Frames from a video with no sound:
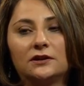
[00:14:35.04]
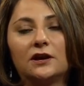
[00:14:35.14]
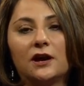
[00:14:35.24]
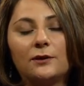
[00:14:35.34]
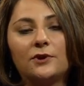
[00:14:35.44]

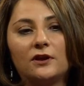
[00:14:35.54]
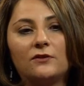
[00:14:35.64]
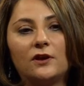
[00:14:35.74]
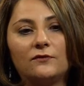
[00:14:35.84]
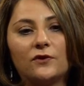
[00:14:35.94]
yeah.
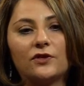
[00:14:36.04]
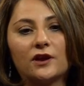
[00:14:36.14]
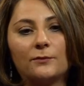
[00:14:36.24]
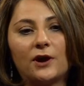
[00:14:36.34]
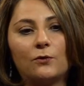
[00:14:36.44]
If you
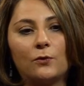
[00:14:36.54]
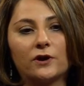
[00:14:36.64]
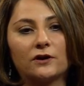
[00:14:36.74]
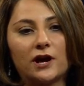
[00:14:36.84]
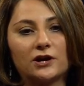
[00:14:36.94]
think about
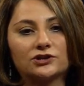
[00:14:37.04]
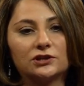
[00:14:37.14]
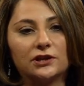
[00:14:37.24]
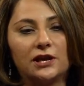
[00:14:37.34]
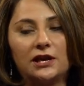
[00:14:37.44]
where it
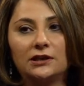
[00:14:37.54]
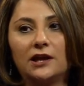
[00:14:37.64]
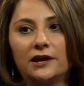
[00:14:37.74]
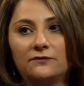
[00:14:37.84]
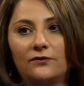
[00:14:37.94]
actually hit
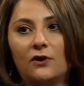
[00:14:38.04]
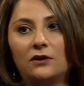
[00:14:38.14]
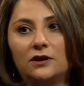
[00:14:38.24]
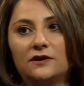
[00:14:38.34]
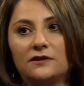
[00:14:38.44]

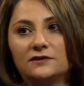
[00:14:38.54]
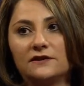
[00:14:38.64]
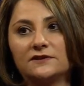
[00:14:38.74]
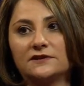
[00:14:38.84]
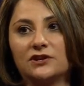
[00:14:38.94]
landfall and then the
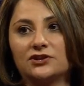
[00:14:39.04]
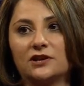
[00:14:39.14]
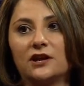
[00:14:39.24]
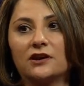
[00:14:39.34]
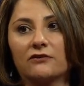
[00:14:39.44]
devastation
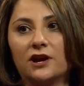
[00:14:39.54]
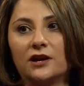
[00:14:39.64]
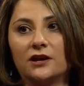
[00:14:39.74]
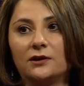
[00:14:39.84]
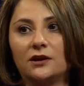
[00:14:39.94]
that it
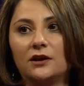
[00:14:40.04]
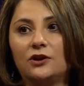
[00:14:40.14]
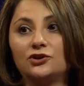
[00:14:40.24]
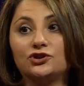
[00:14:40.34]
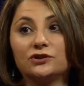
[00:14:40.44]
created
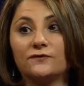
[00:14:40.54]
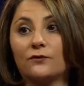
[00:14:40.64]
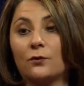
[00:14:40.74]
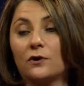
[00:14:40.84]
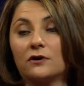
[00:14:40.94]
just
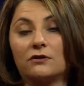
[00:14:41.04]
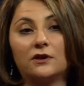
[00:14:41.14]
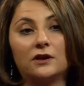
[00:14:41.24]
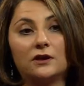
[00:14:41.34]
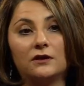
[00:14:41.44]
for
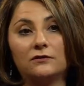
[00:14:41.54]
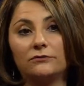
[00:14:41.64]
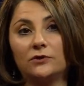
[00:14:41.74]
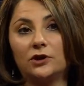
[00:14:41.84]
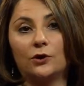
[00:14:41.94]
the,
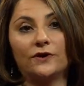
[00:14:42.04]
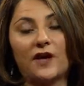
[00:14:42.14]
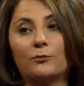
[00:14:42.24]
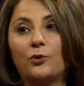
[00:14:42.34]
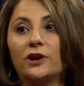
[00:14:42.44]
you know, at
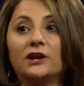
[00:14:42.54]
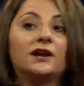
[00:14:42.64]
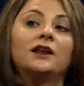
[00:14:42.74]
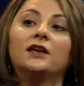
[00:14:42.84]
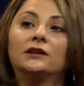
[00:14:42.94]
that point it
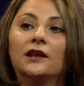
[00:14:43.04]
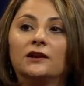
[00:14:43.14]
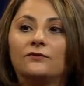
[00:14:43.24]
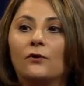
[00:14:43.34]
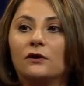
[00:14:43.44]
had hit
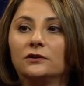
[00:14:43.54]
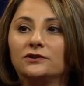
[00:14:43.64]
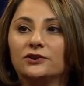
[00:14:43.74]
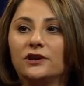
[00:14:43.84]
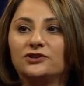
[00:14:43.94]
landfall,
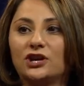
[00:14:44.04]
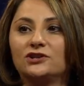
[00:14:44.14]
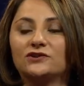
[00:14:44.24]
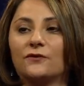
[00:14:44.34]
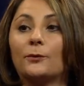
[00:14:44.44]
it
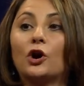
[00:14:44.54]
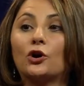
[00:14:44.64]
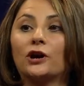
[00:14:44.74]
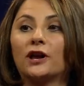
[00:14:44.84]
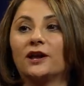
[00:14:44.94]
changes from a
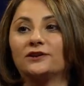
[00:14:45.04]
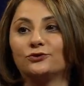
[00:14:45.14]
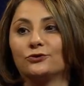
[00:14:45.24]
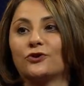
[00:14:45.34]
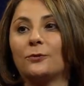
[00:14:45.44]
hurricane
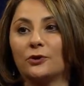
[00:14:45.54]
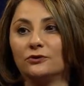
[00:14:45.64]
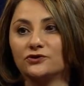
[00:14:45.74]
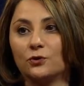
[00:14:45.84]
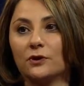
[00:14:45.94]
into a tropical
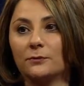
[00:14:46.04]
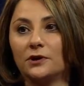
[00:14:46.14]
storm.